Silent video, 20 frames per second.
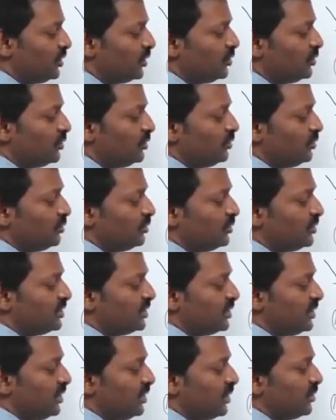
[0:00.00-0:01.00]
2
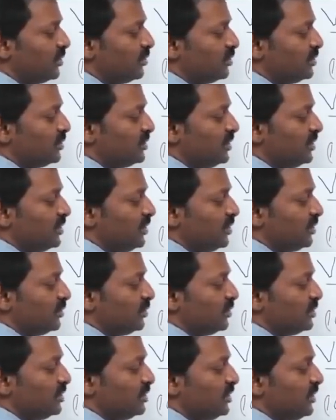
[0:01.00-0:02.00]
0
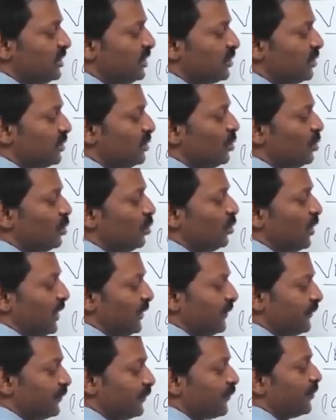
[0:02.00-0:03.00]
0 0
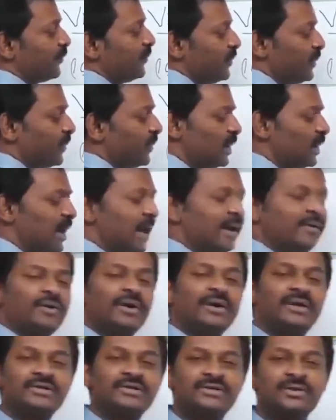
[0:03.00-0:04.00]
1. Have
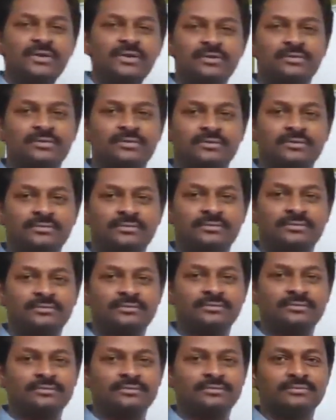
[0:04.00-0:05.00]
you understood?
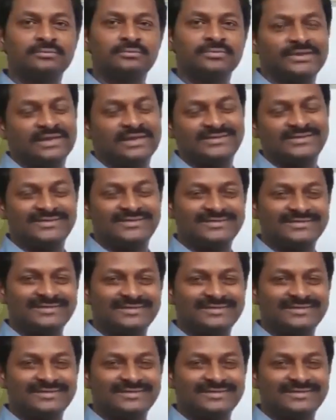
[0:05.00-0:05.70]
Yes.